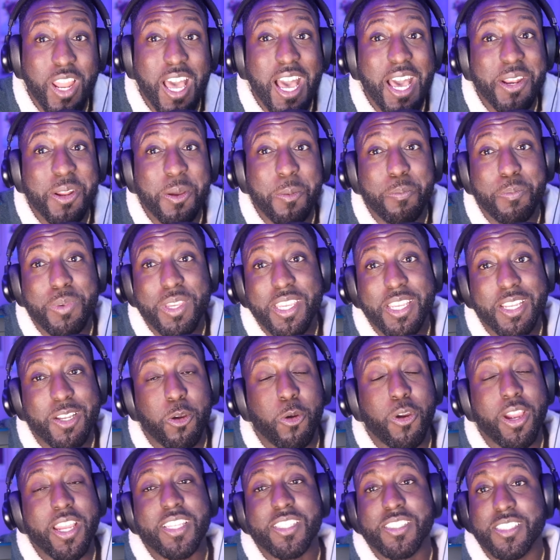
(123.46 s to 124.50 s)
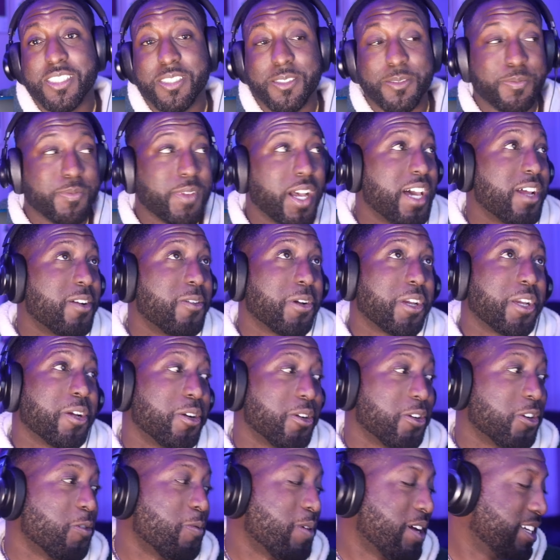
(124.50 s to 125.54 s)
lie, the beat crazy. I don't care what
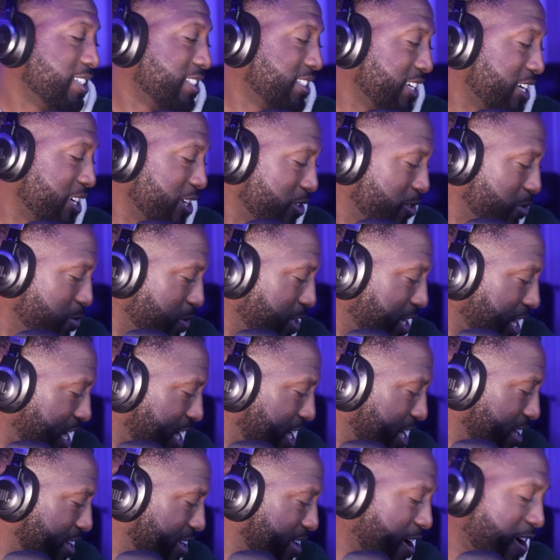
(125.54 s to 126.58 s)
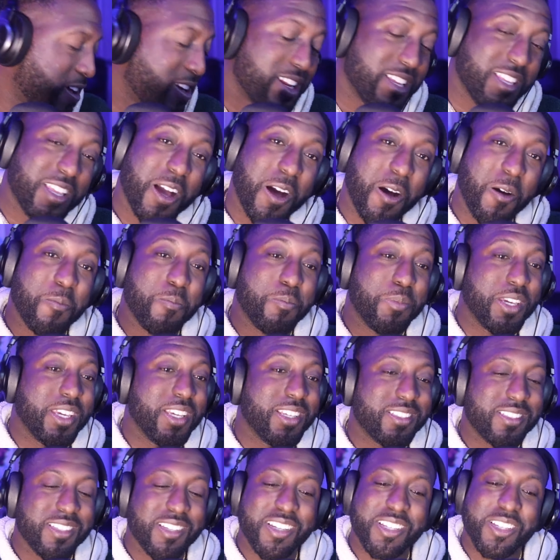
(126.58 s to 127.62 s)
nobody say. U K, y'all of y'all
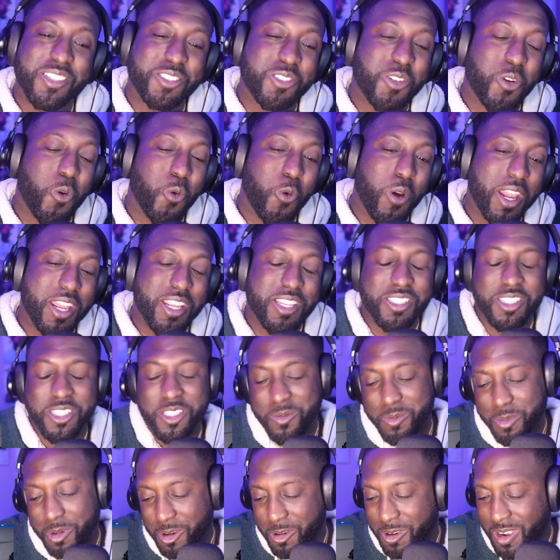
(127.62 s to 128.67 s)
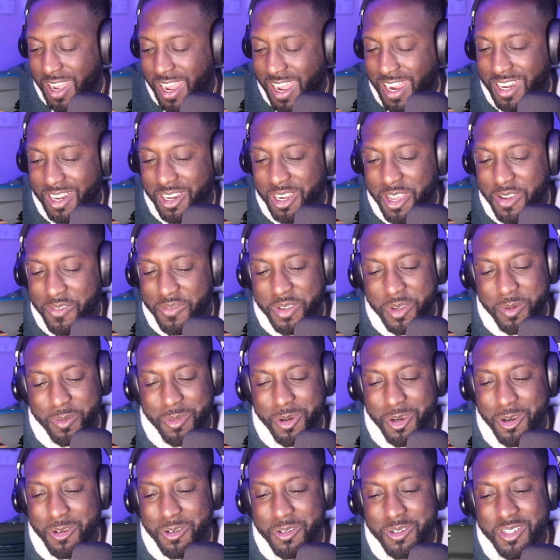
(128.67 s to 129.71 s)
beats is crazy, bro. I love it,
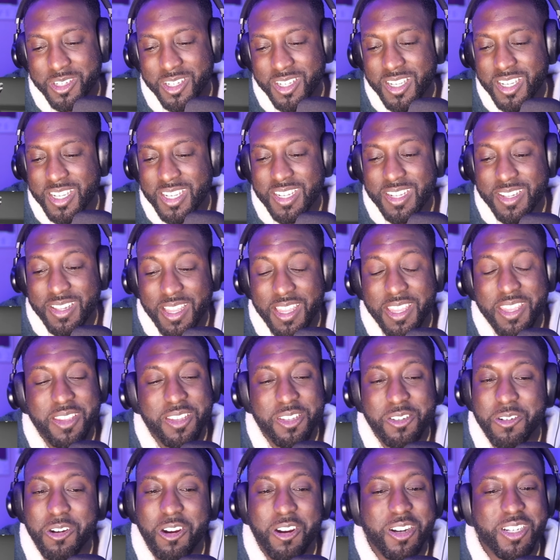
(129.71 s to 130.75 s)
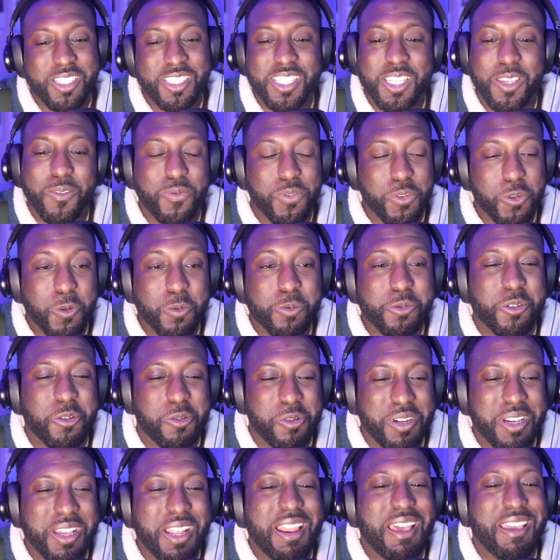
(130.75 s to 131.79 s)
bro. You already see Fumez
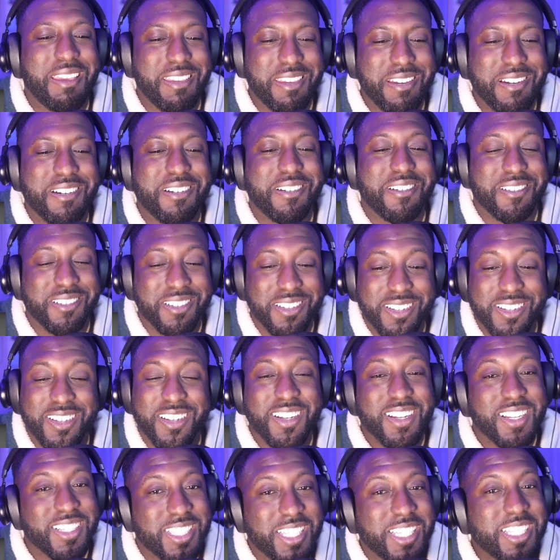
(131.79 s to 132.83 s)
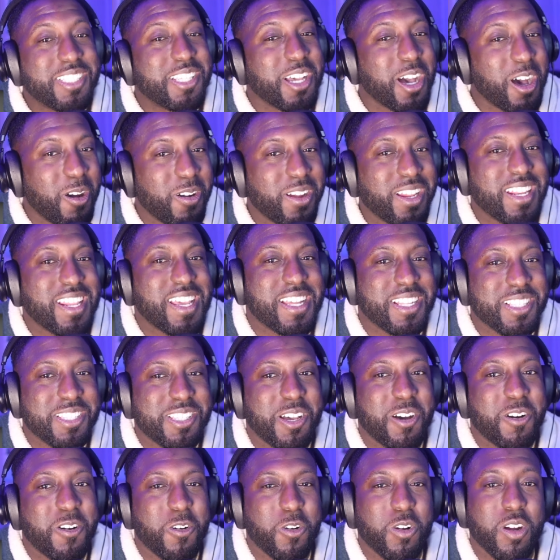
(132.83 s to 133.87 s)
going like, yo. Cause he talking that
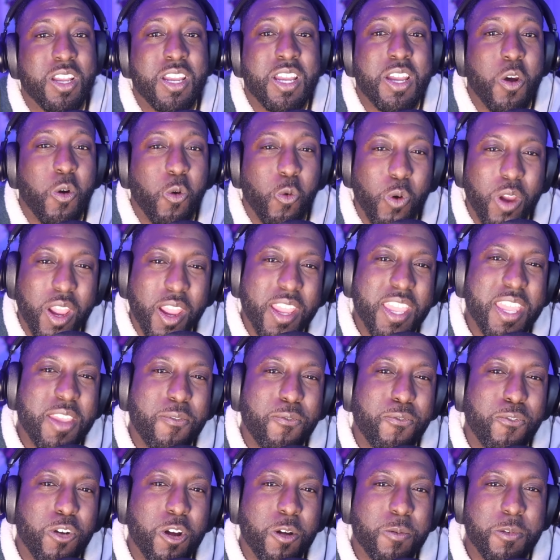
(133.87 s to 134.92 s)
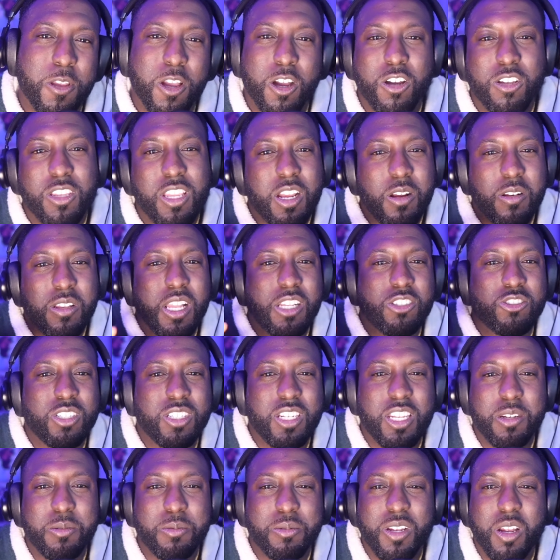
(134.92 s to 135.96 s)
talk. Where he from, y'all? Y'all, y'all drop
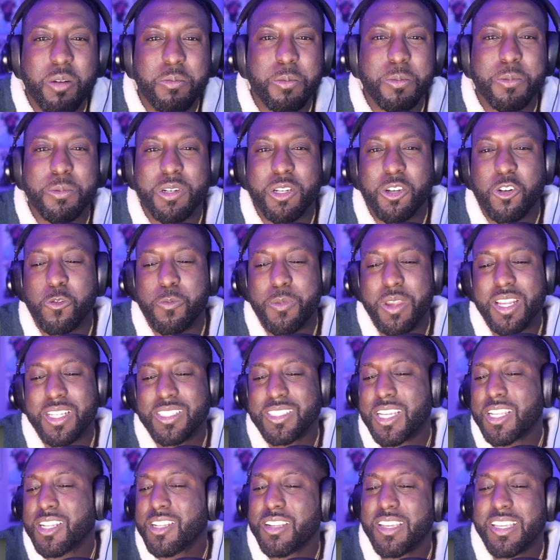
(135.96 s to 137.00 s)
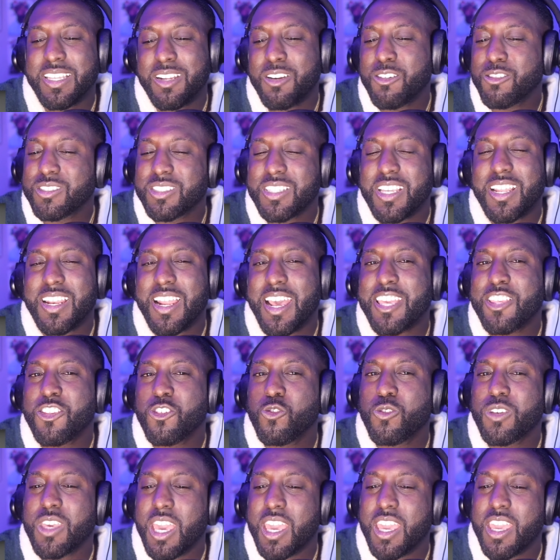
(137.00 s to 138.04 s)
that in the comment below, man. Cause I, it don't sound like U
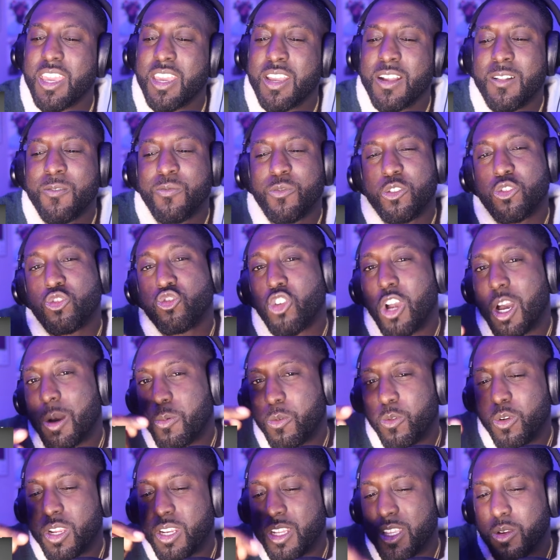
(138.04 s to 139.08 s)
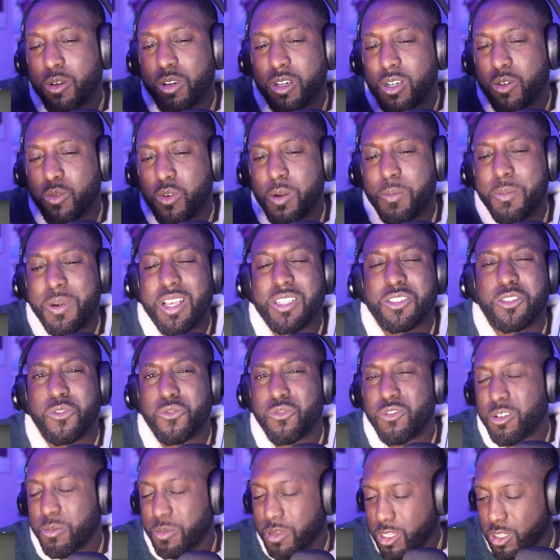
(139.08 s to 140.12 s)
K. Drop where the uh, where Mazza
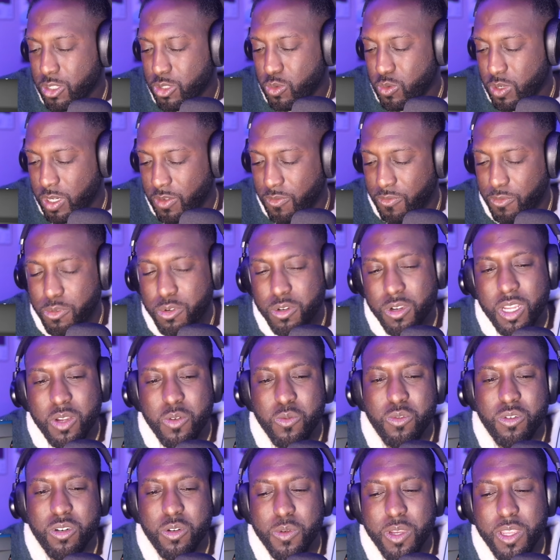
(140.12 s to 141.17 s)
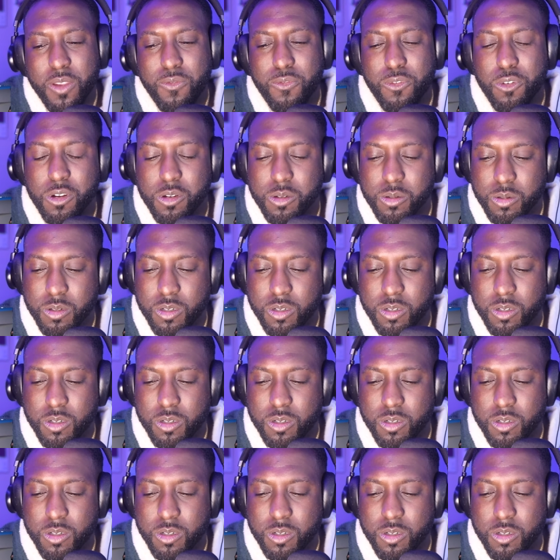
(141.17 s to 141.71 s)
from. L twenty for real. I wanna know where he from.